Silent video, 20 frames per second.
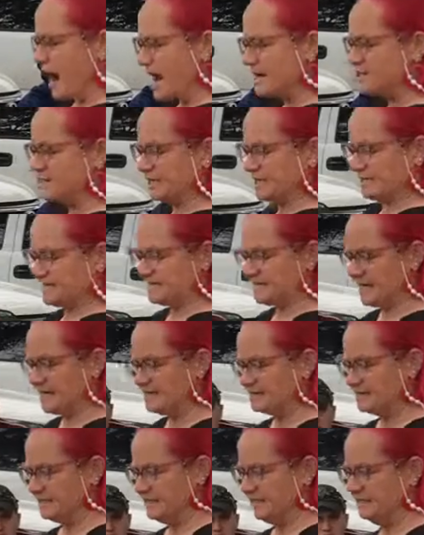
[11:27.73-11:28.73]
tragic
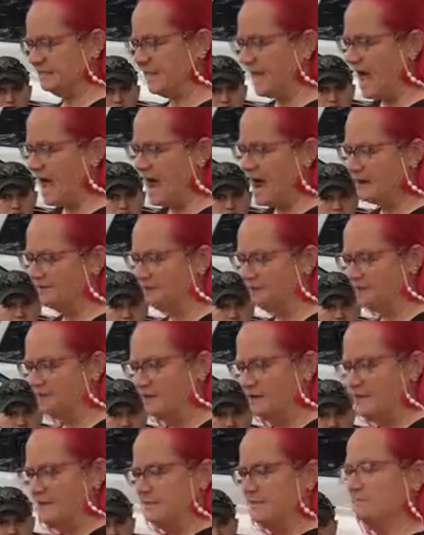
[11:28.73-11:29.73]
season in life,
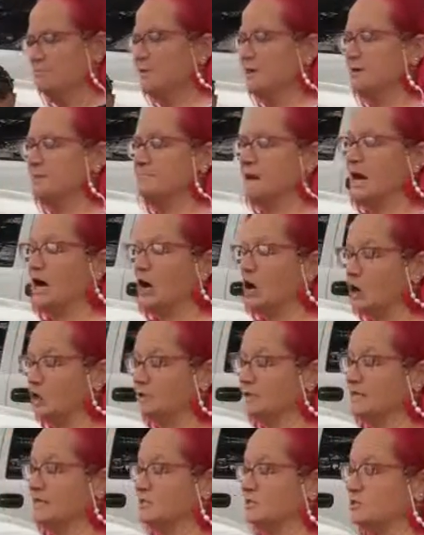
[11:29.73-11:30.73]
with my
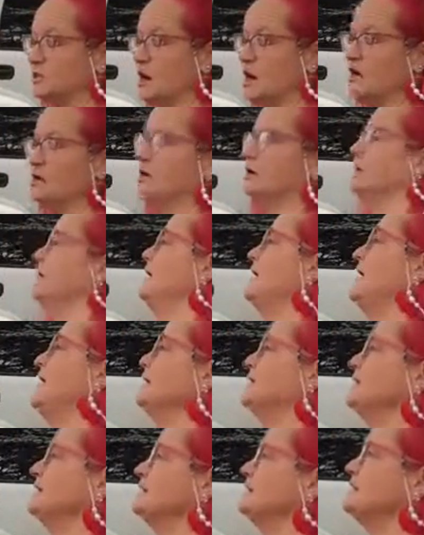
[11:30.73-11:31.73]
oldest daughter
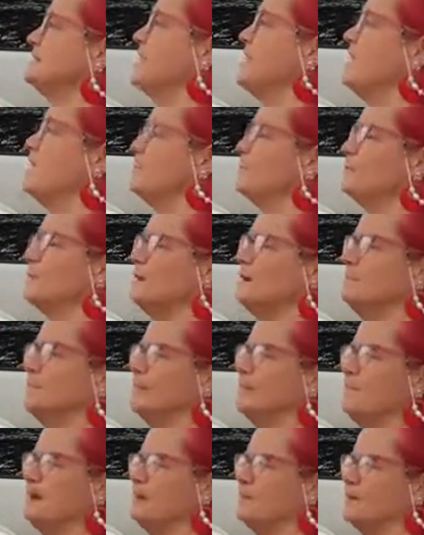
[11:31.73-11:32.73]
at this time,
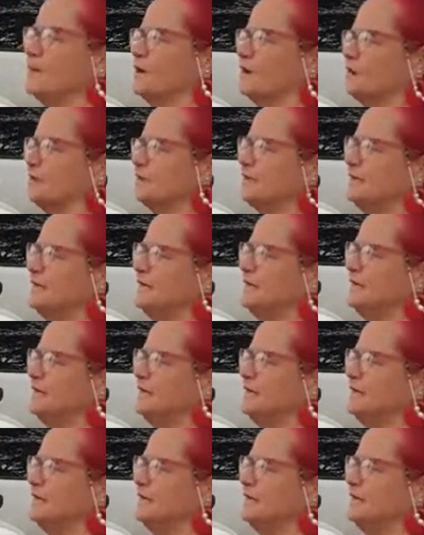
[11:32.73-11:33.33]
probably about 13.